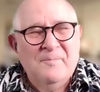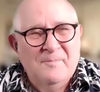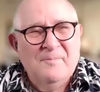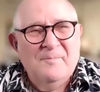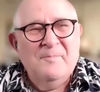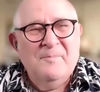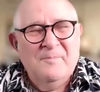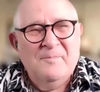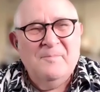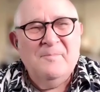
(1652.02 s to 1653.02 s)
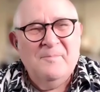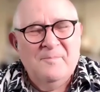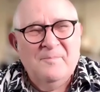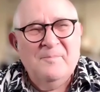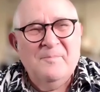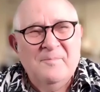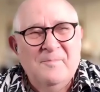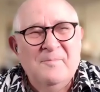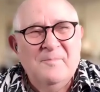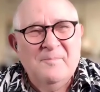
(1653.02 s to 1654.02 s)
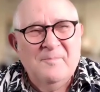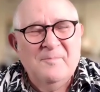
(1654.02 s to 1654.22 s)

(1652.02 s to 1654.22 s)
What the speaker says: [no speech]